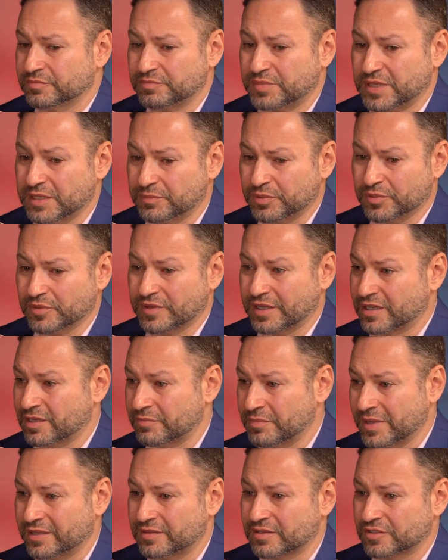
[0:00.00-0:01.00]
people that can
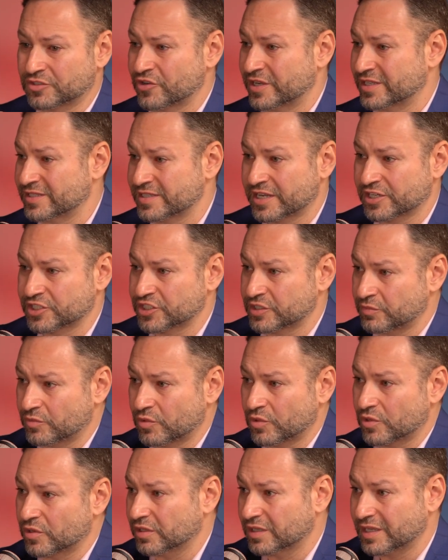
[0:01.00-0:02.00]
make the transaction
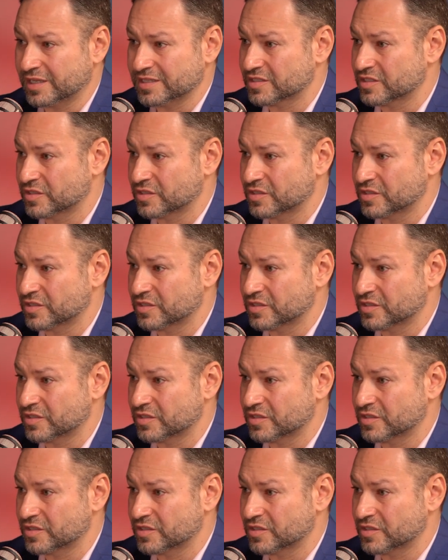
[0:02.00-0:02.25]
more or less